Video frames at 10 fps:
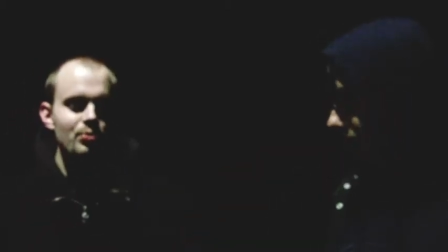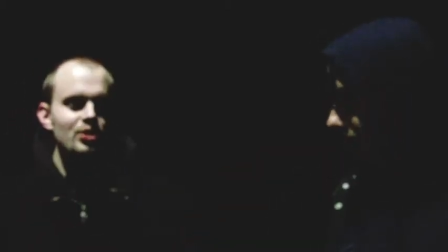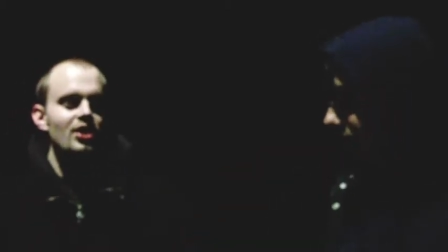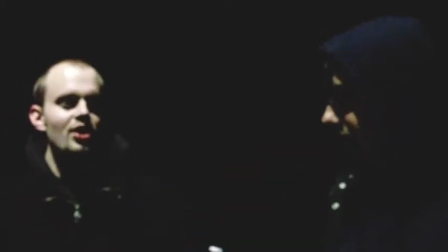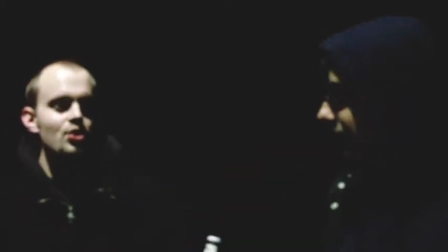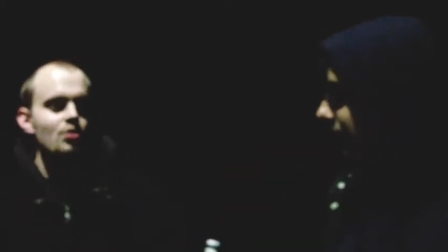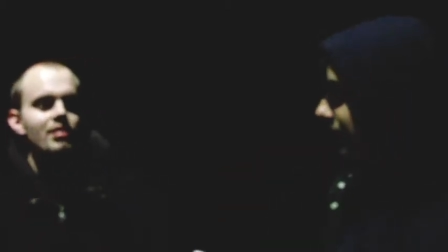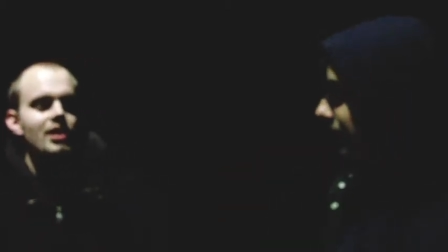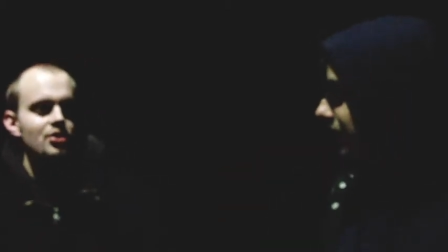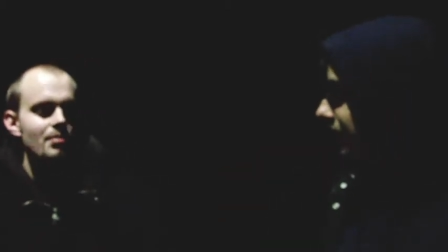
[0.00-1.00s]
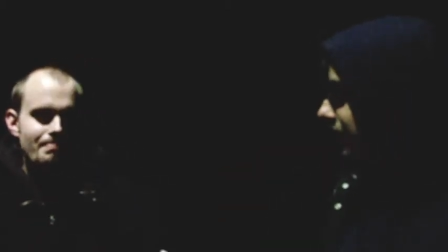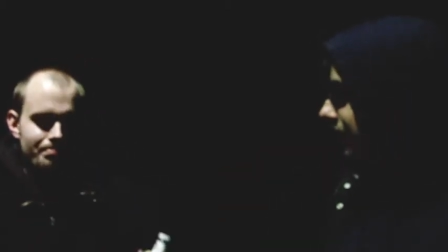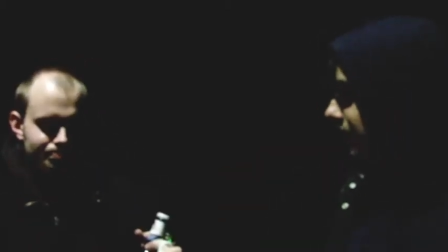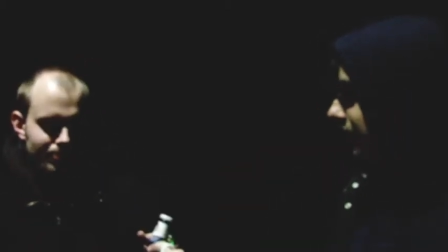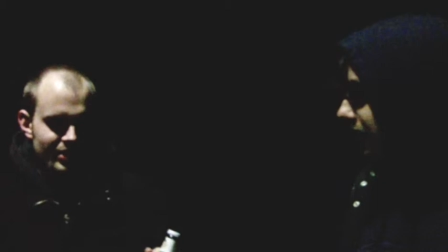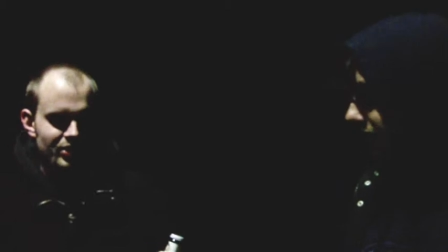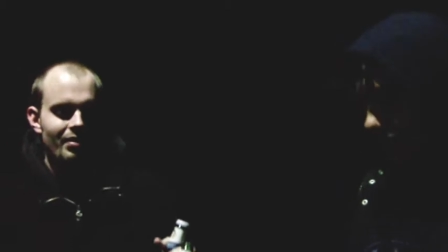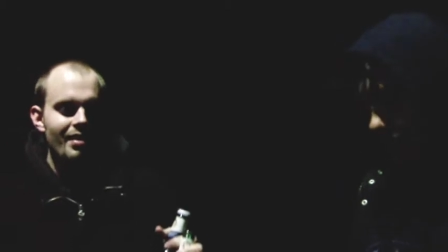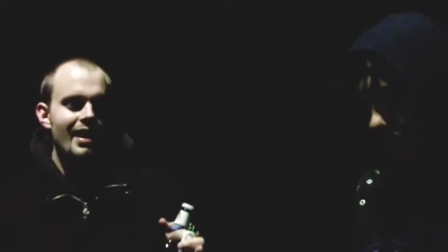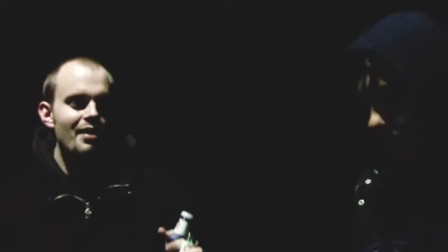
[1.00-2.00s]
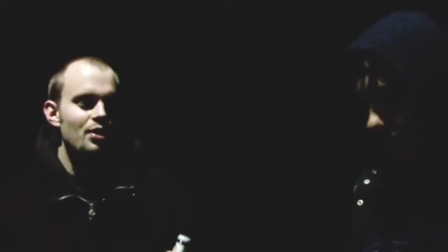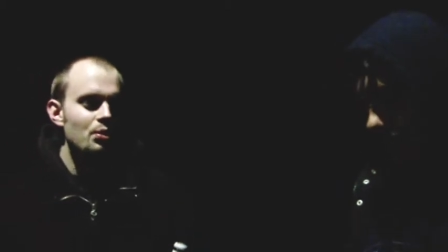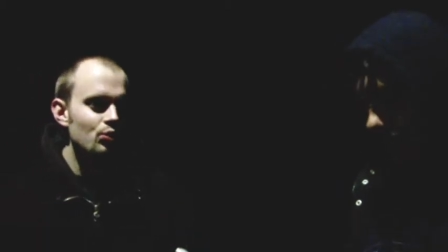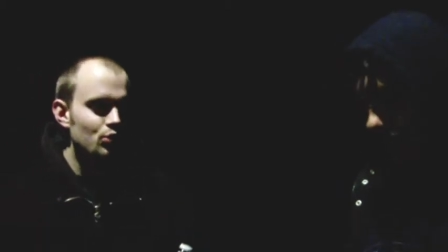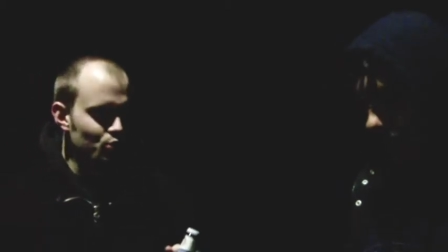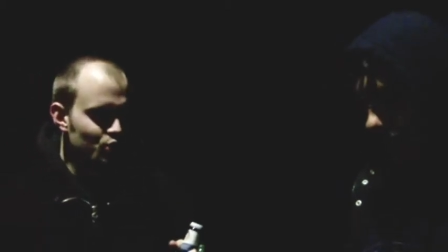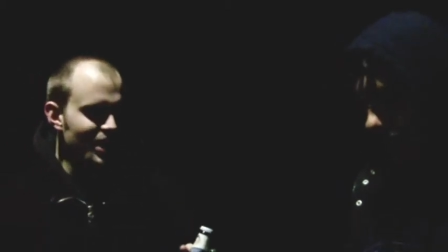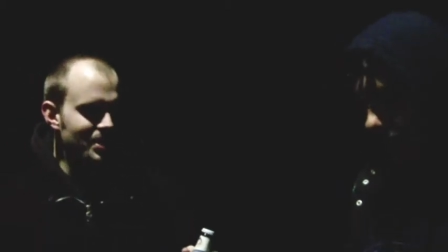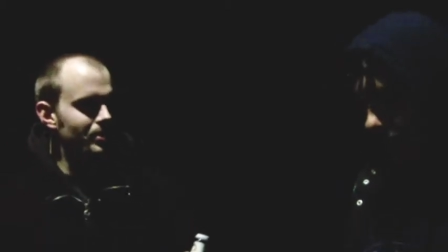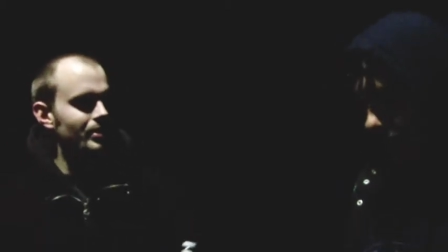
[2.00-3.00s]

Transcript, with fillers: don't we start a new religion based around how you use your chin?